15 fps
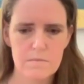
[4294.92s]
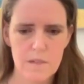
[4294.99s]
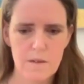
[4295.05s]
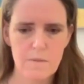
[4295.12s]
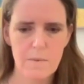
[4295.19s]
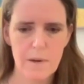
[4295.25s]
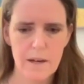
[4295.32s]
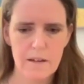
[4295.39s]

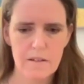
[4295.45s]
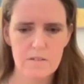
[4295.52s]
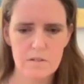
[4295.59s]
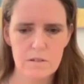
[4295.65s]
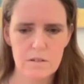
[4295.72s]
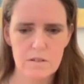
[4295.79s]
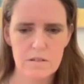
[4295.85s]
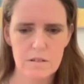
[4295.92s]
coming back into
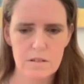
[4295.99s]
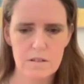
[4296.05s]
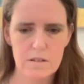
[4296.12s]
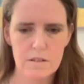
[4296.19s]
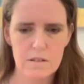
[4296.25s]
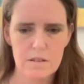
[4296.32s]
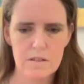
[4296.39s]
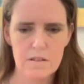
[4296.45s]
our
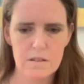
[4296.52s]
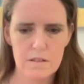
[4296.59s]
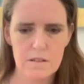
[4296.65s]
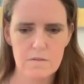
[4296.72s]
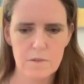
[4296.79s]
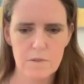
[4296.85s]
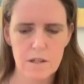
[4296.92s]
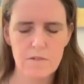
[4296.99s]

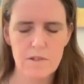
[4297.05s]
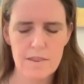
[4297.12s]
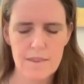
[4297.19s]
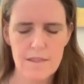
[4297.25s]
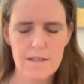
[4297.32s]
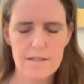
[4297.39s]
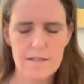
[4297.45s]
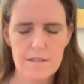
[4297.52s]
whatever
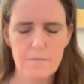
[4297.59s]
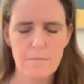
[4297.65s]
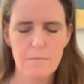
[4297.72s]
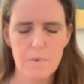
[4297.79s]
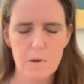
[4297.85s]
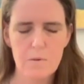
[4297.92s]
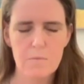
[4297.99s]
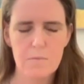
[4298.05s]
this
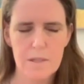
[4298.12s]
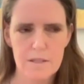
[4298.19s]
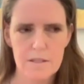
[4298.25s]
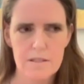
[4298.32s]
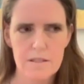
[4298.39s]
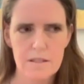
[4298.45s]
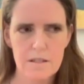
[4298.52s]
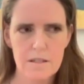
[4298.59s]

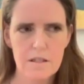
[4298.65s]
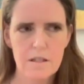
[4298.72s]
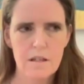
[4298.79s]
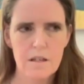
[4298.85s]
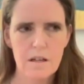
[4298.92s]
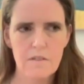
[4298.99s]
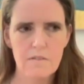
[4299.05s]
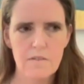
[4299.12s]
moment
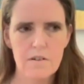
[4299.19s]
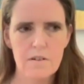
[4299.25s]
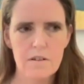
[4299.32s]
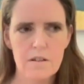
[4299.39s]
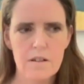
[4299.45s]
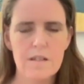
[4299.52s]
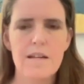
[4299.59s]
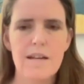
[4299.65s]
of
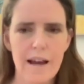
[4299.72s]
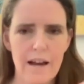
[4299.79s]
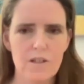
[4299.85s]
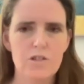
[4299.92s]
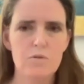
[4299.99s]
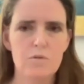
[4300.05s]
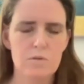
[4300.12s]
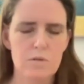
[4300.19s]
the
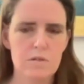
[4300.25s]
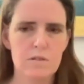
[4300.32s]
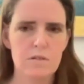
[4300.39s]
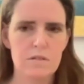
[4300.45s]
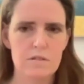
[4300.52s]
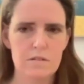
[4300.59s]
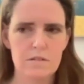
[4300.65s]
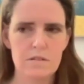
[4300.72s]
natural
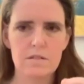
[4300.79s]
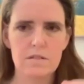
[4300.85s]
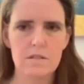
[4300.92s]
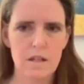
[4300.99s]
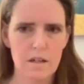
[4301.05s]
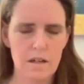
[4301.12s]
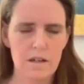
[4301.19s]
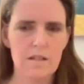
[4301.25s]

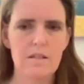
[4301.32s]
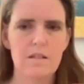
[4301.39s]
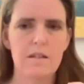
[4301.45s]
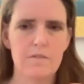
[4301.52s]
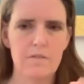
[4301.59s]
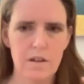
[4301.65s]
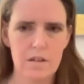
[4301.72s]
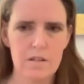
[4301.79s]
law
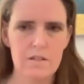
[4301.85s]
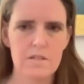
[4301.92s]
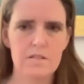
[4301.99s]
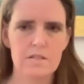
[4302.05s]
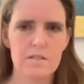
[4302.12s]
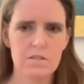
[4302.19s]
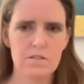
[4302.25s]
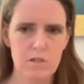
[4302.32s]
of our
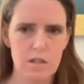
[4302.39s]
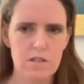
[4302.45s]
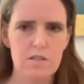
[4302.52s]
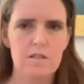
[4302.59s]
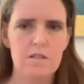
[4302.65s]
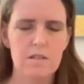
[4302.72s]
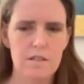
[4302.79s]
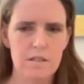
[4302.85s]
structure
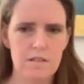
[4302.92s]
is,